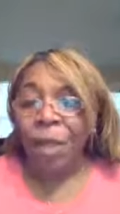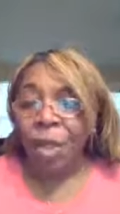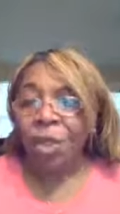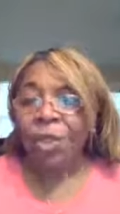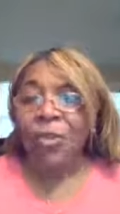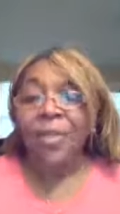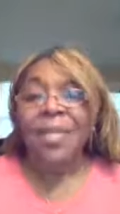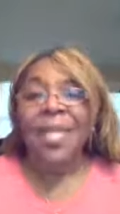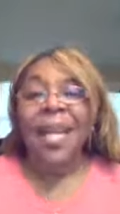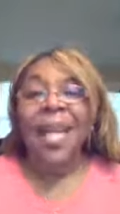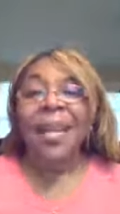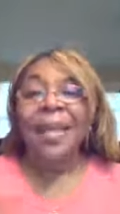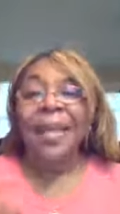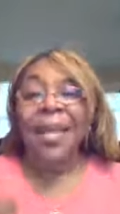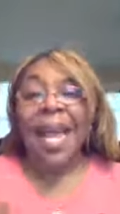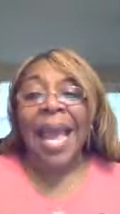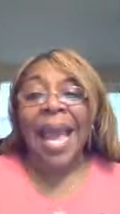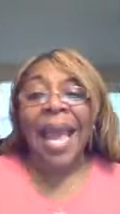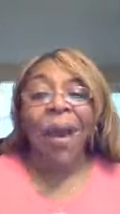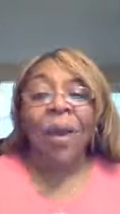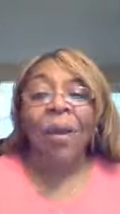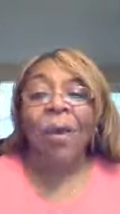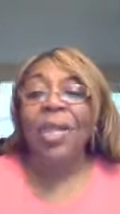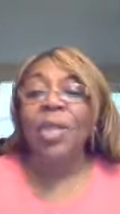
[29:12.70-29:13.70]
You understand?
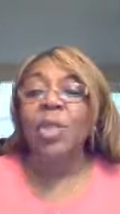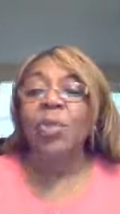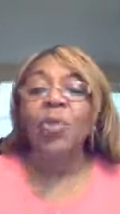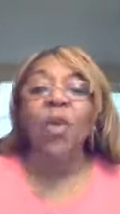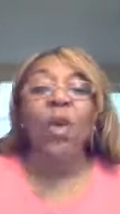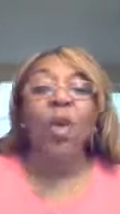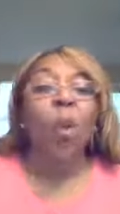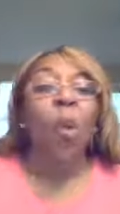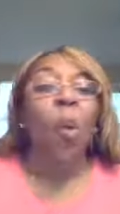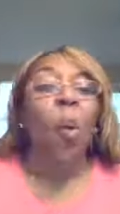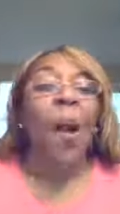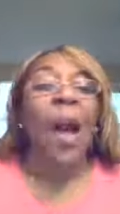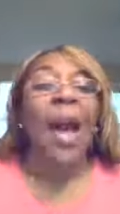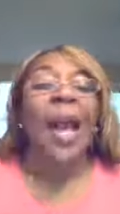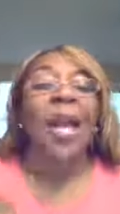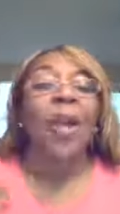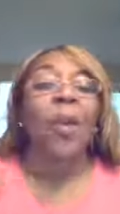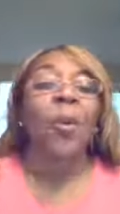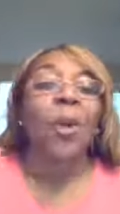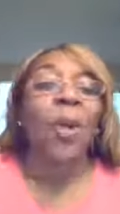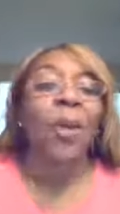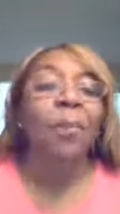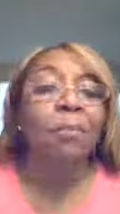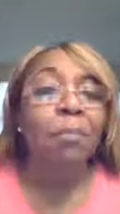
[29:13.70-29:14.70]
Now he's
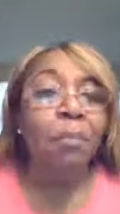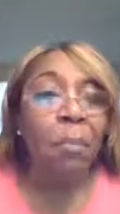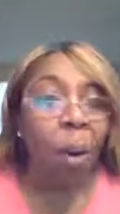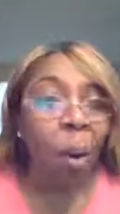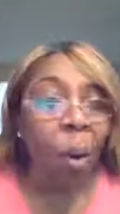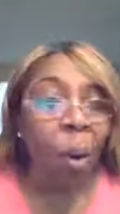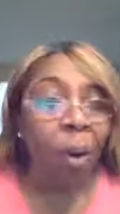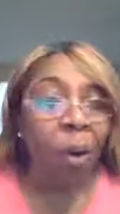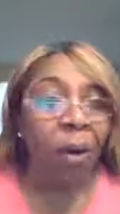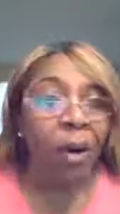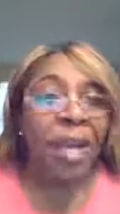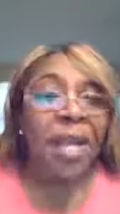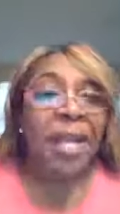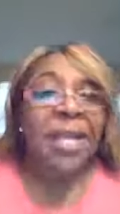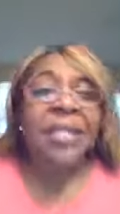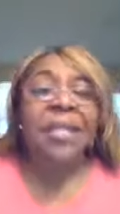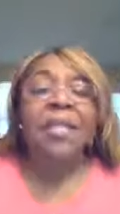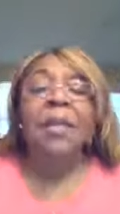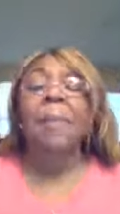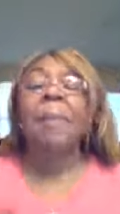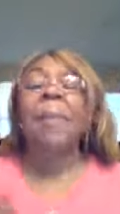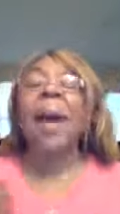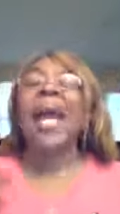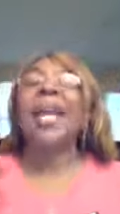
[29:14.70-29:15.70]
requiring more.
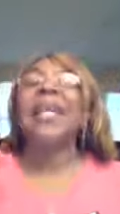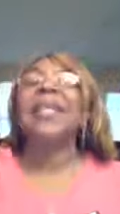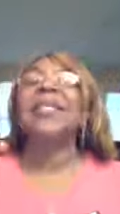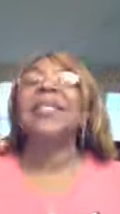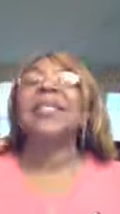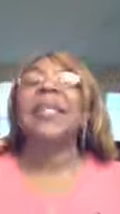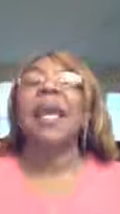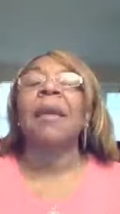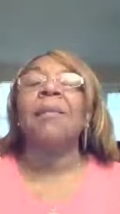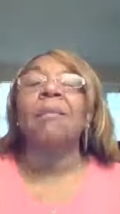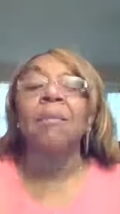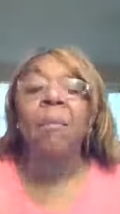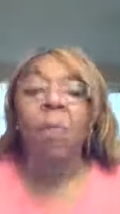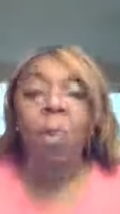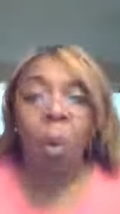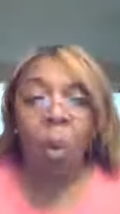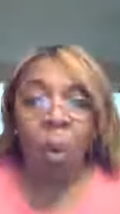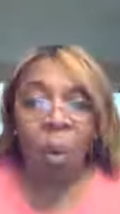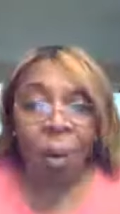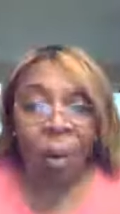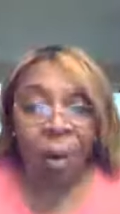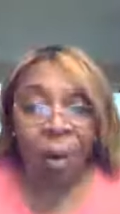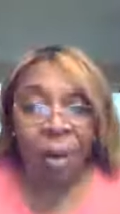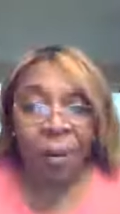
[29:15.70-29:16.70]
Somebody say
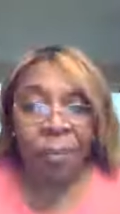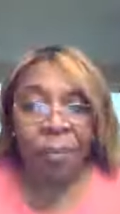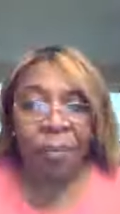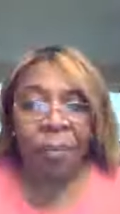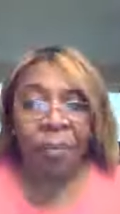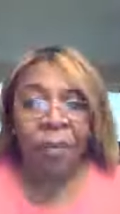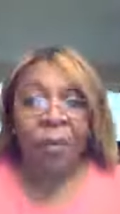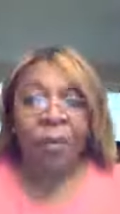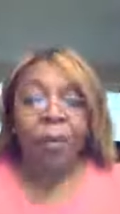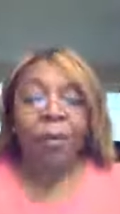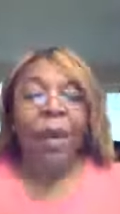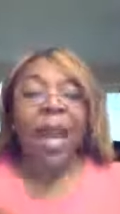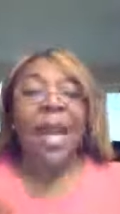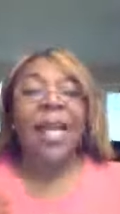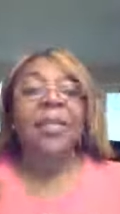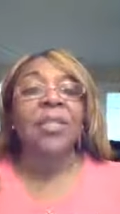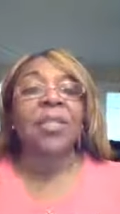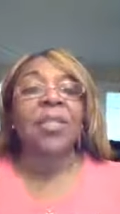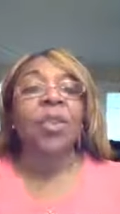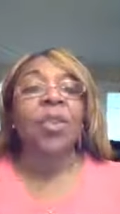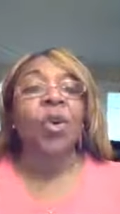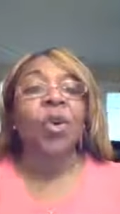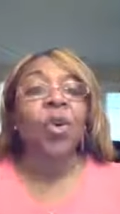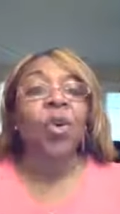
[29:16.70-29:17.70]
more.
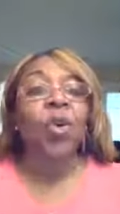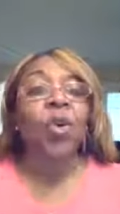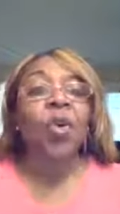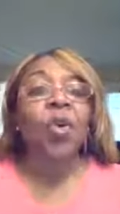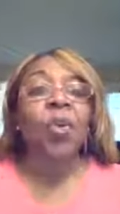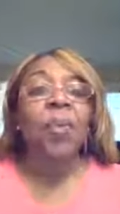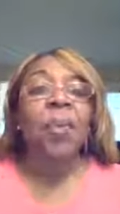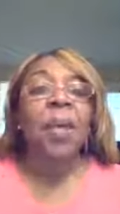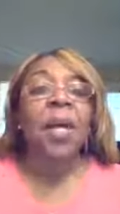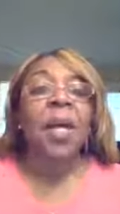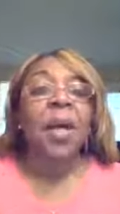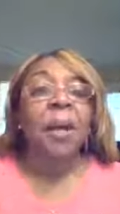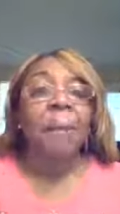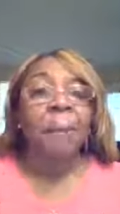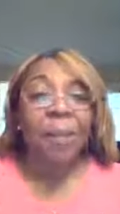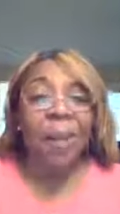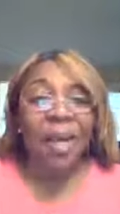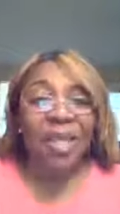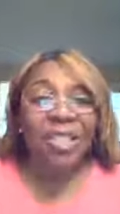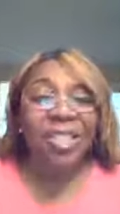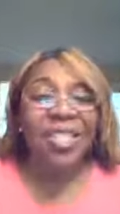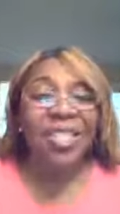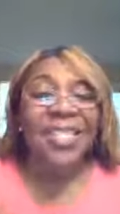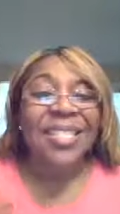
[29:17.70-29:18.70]
Right? To whom
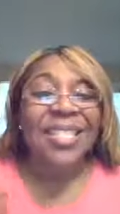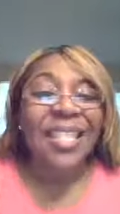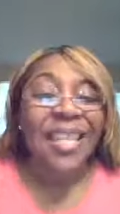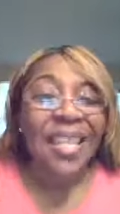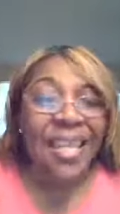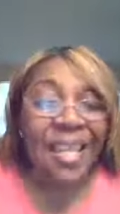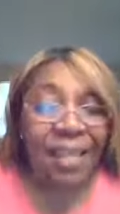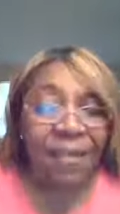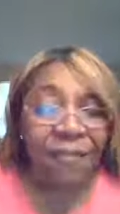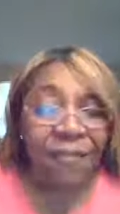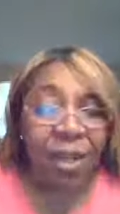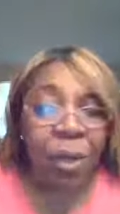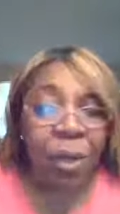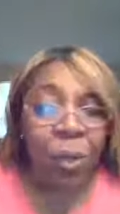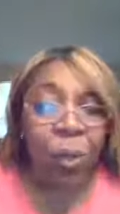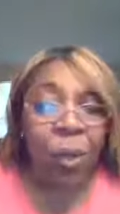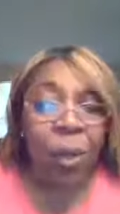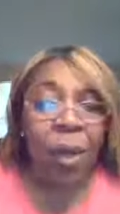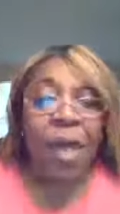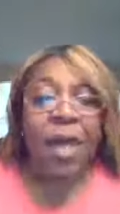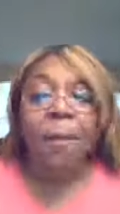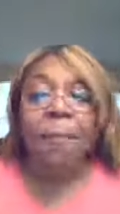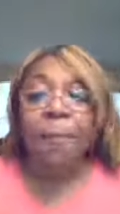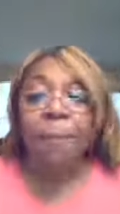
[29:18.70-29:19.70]
much is
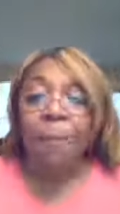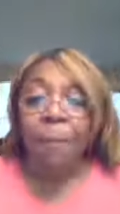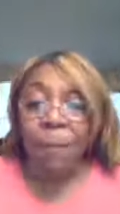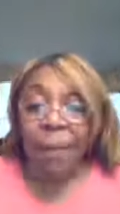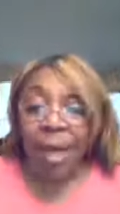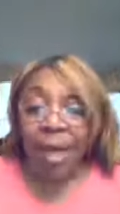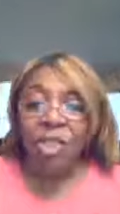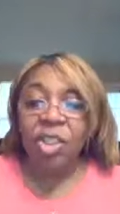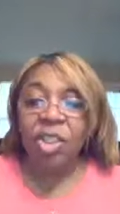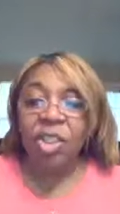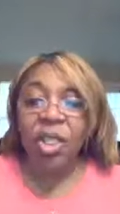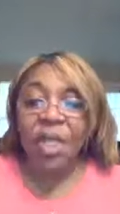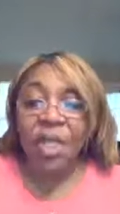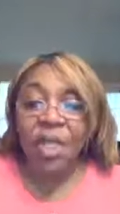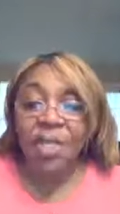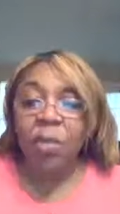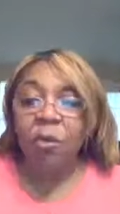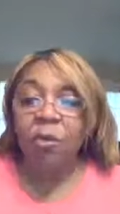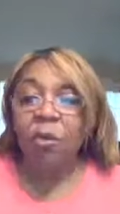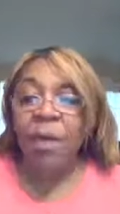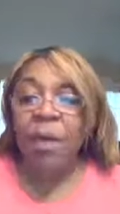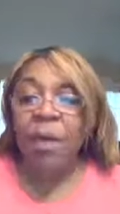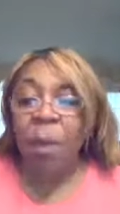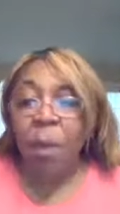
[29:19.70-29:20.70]
given, what? Much
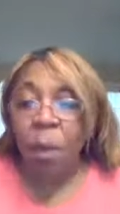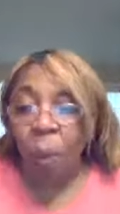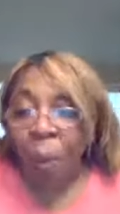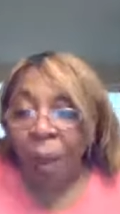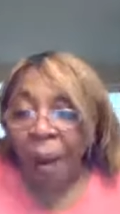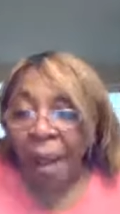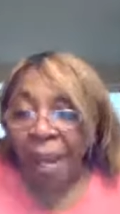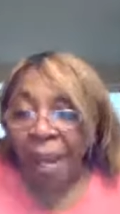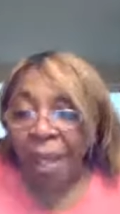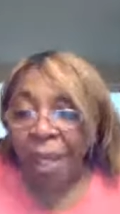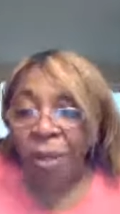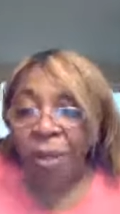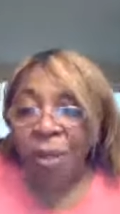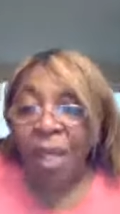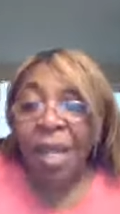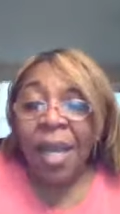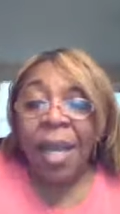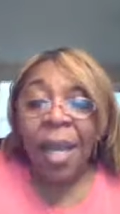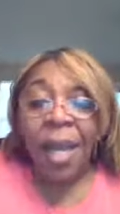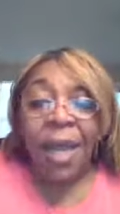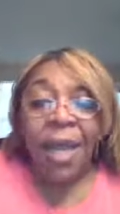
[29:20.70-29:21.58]
is required.